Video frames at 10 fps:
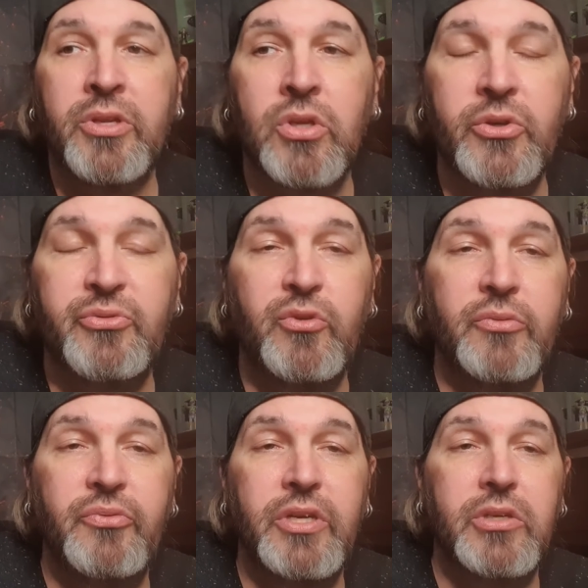with those
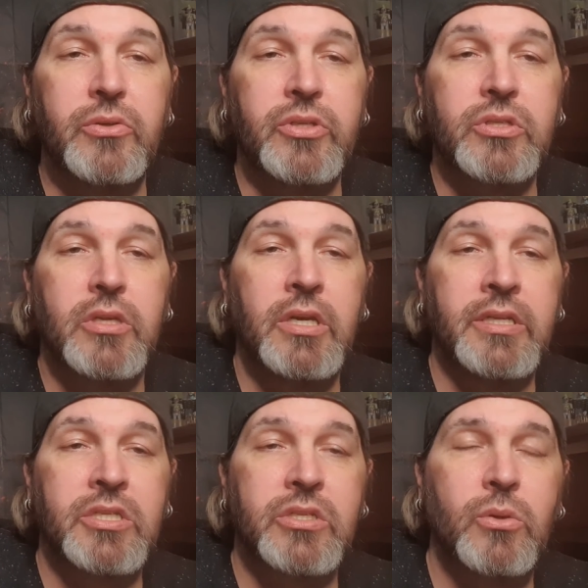four figures,
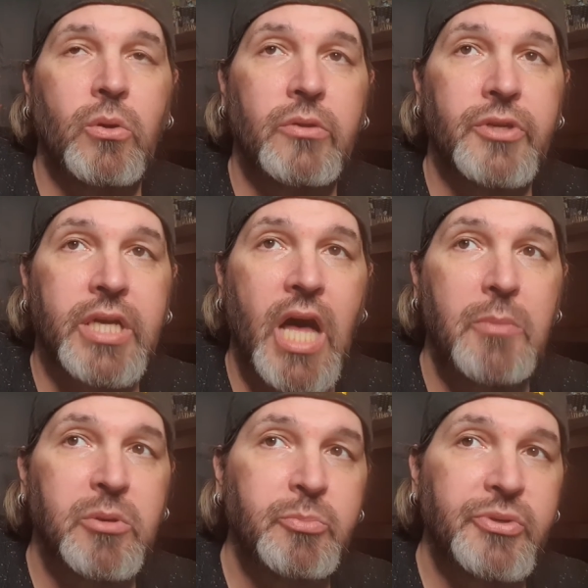it's called the
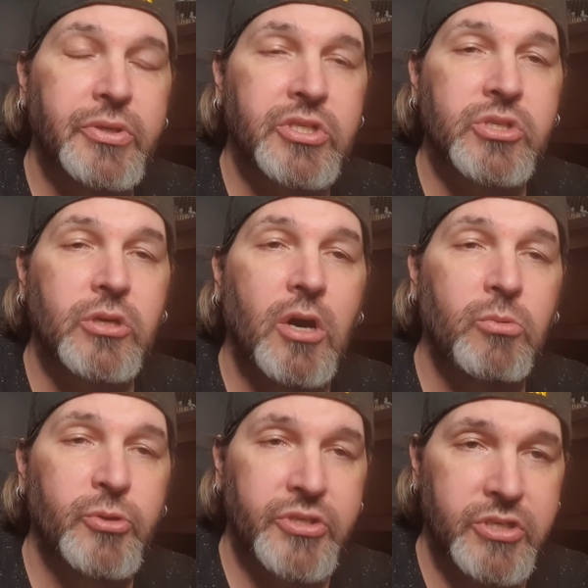Comic Book Star
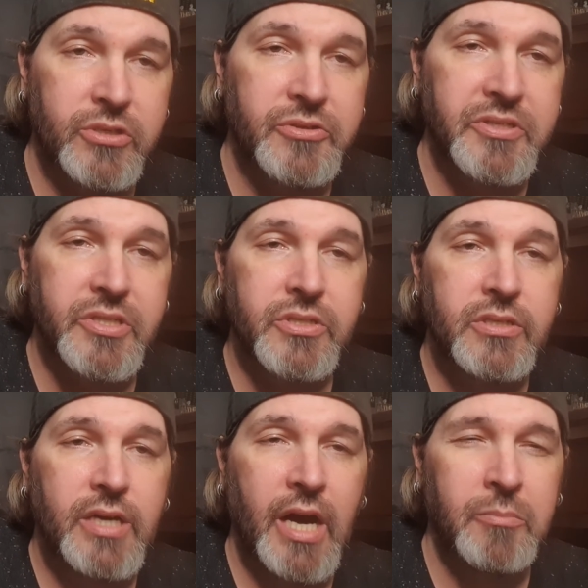Wars Series.
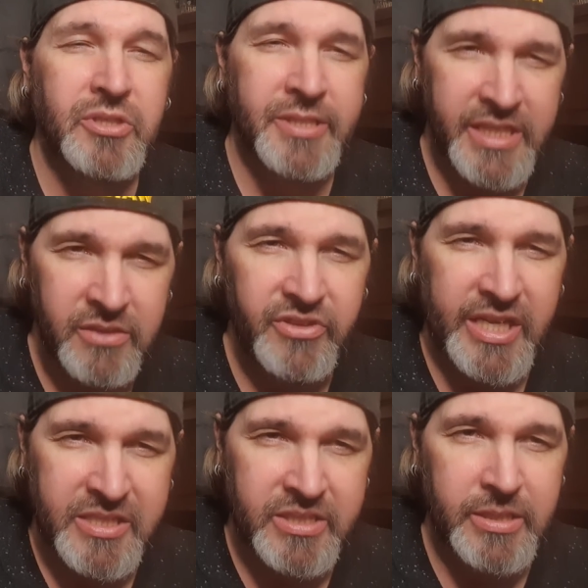I believe
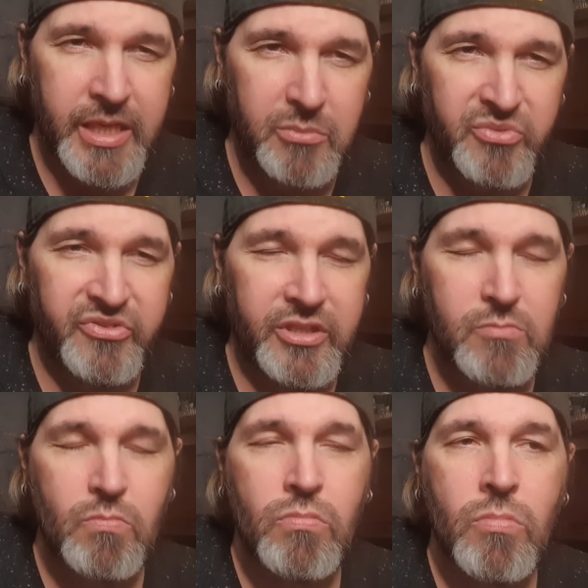that's the name of it.
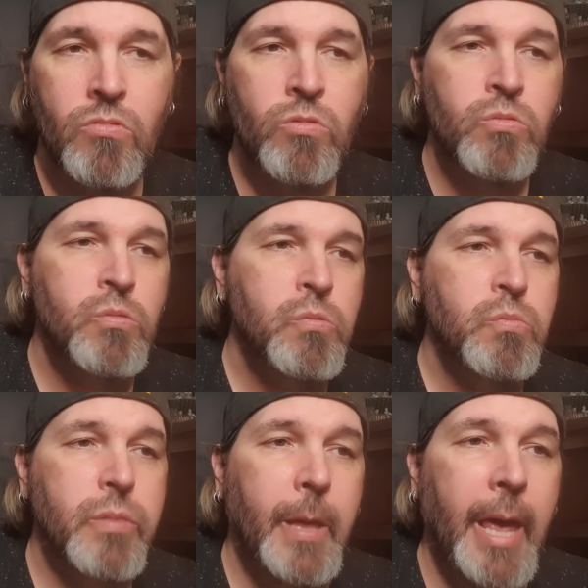
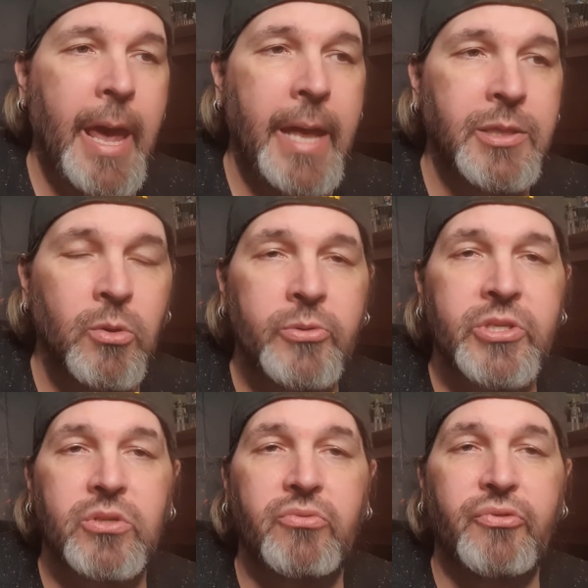And
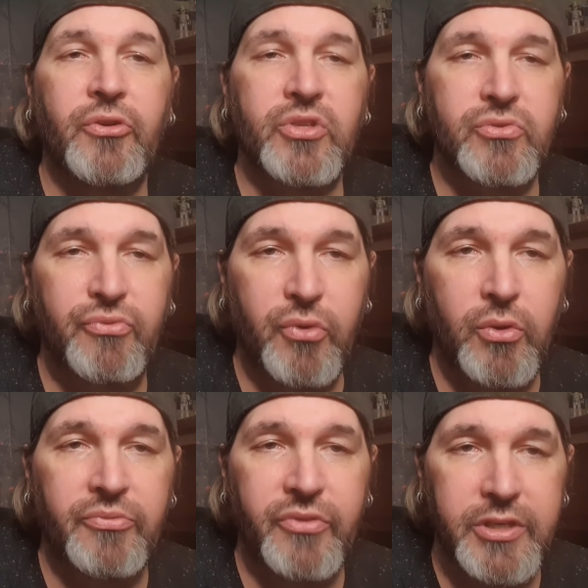those are the first
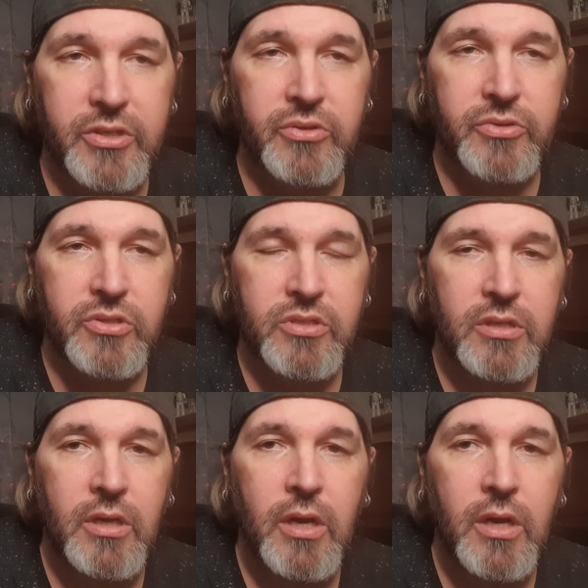four figures.